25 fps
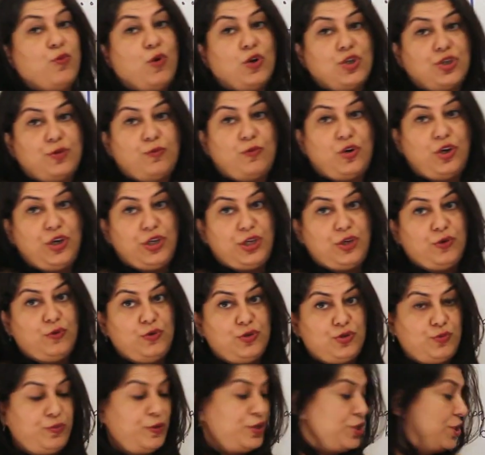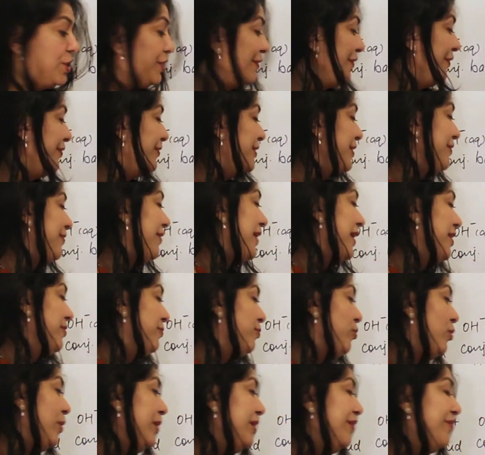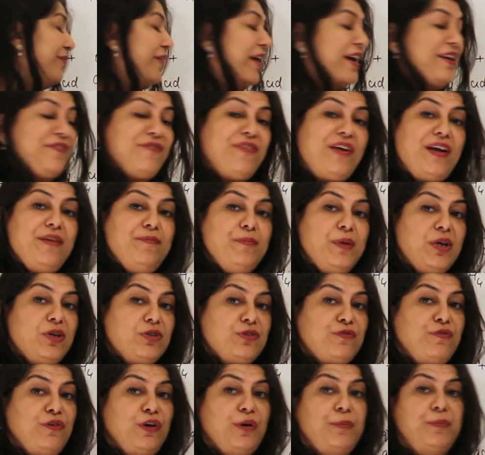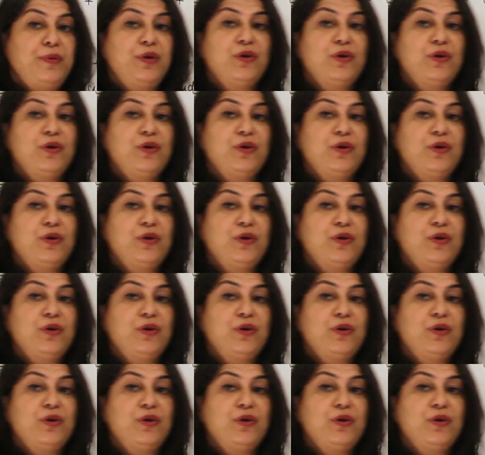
water molecules, which is 55.55, because for a